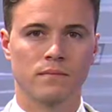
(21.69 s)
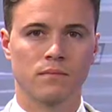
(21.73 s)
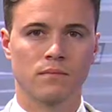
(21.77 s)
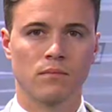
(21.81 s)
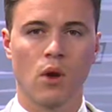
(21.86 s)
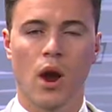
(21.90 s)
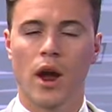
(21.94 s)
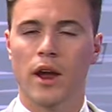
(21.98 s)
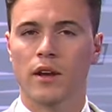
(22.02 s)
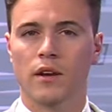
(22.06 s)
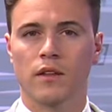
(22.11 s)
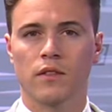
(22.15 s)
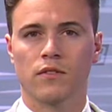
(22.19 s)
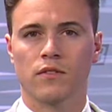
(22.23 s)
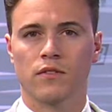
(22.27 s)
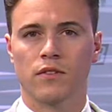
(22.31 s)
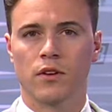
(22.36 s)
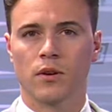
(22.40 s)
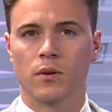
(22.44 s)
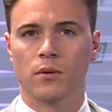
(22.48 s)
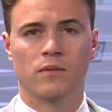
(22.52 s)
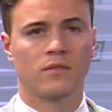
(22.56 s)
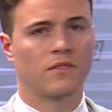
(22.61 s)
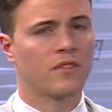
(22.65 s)
Brian and
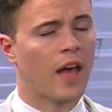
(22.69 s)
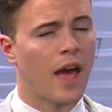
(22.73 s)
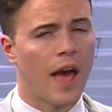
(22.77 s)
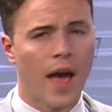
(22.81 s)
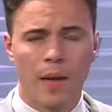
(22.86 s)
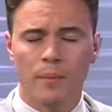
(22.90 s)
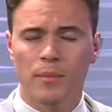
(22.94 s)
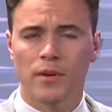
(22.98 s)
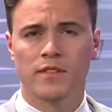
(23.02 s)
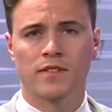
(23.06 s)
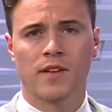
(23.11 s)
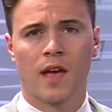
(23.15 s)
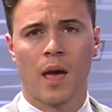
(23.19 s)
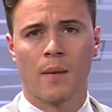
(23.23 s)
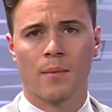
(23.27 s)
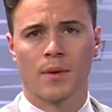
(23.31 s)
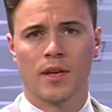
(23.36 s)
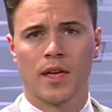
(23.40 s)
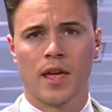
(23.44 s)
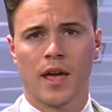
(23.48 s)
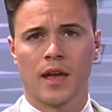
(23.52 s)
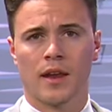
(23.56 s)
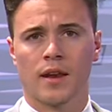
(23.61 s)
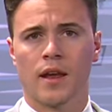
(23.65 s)
Sue, time and time
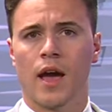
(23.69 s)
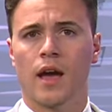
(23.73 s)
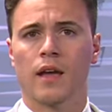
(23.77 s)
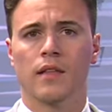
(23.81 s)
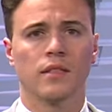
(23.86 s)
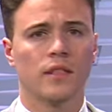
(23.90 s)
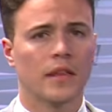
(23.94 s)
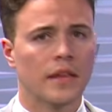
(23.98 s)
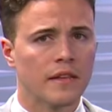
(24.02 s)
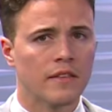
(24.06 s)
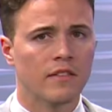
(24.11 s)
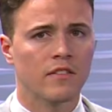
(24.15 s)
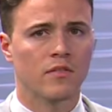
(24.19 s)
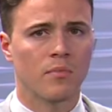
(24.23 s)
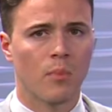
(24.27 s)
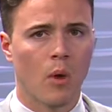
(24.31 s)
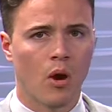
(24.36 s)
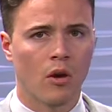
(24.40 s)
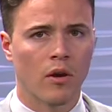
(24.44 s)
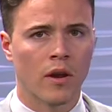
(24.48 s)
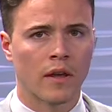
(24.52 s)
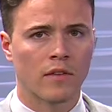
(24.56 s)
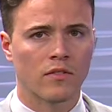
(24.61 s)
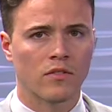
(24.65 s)
again, Eileen
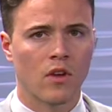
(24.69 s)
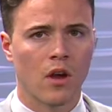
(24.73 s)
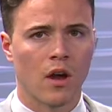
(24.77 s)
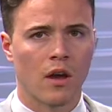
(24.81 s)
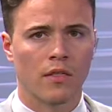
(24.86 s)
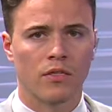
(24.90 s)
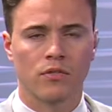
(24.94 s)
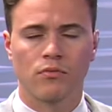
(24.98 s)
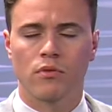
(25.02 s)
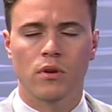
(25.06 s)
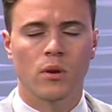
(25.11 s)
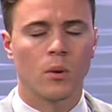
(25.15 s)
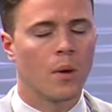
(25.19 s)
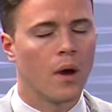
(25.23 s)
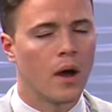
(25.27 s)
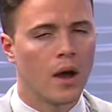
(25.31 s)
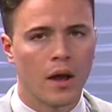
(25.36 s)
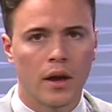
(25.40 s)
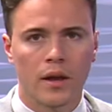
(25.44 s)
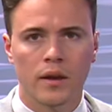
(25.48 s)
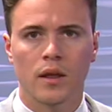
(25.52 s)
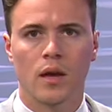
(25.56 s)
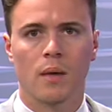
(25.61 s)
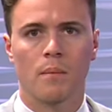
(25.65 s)
Smar has gone through
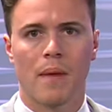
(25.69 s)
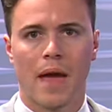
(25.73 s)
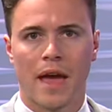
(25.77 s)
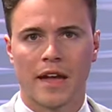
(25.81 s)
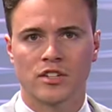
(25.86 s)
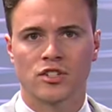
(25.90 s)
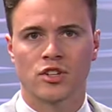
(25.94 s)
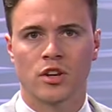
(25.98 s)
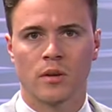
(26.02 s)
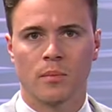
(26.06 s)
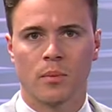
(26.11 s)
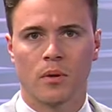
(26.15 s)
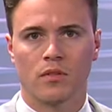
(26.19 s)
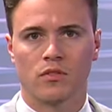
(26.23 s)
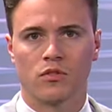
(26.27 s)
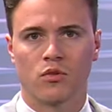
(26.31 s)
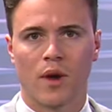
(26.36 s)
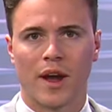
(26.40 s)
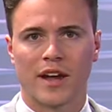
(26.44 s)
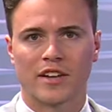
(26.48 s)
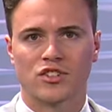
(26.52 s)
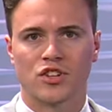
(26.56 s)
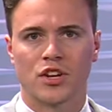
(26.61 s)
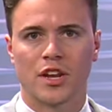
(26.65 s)
unimaginable
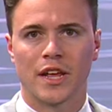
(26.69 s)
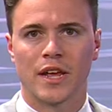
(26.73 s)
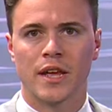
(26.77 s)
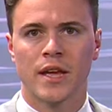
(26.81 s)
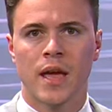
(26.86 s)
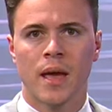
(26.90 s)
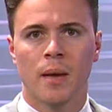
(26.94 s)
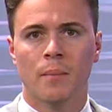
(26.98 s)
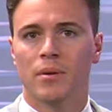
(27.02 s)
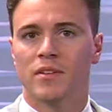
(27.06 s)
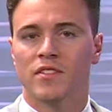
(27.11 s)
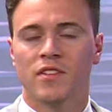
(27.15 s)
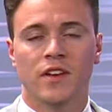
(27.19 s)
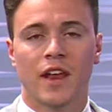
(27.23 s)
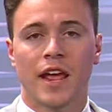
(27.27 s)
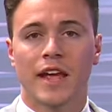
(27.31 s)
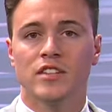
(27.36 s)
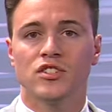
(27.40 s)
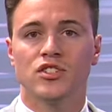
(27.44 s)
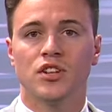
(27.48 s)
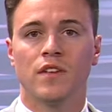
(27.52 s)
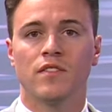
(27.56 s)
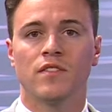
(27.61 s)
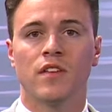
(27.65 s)
tragedy, but
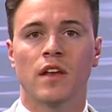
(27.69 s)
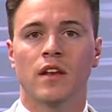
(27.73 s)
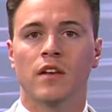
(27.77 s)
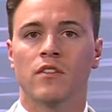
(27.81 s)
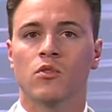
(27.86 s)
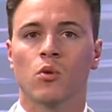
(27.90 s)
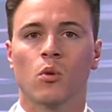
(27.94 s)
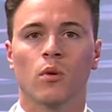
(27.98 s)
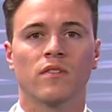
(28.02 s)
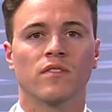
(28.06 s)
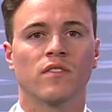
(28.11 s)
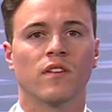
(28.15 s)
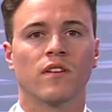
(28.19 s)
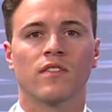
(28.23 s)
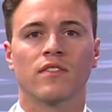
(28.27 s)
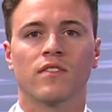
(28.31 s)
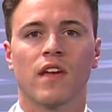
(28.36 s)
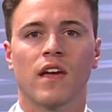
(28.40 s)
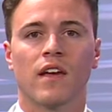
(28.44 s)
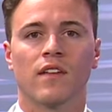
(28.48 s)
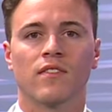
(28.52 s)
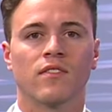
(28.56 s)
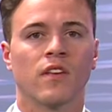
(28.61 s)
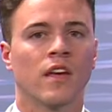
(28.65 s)
today she's headed toward
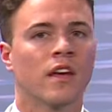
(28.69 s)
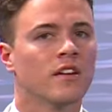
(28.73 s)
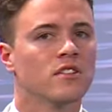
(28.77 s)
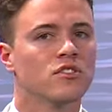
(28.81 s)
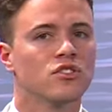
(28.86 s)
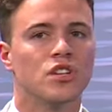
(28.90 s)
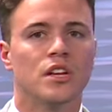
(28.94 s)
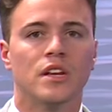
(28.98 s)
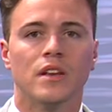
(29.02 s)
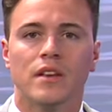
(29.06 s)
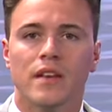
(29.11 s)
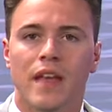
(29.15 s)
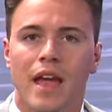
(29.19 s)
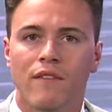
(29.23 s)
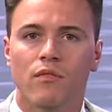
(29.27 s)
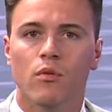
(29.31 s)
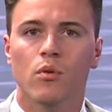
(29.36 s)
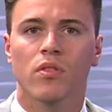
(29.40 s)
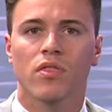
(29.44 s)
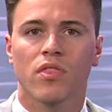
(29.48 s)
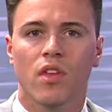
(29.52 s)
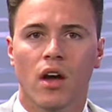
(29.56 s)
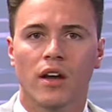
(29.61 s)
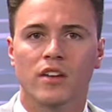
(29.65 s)
success she
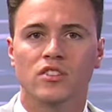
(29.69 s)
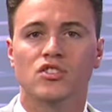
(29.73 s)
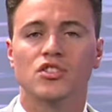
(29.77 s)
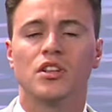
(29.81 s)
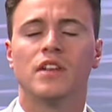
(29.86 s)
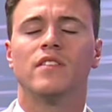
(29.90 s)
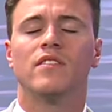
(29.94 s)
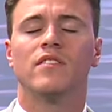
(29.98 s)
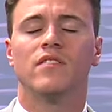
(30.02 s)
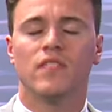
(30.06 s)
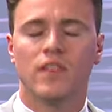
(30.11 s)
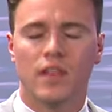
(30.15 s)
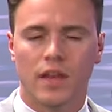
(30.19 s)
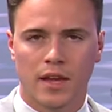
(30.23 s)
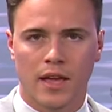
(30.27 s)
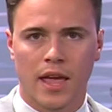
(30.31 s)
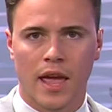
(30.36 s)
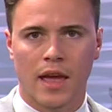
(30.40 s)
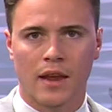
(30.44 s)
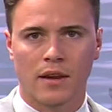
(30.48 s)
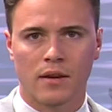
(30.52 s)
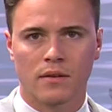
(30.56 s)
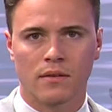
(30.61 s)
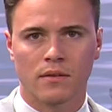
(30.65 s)
never thought she'd see
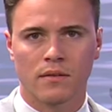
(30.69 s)
again.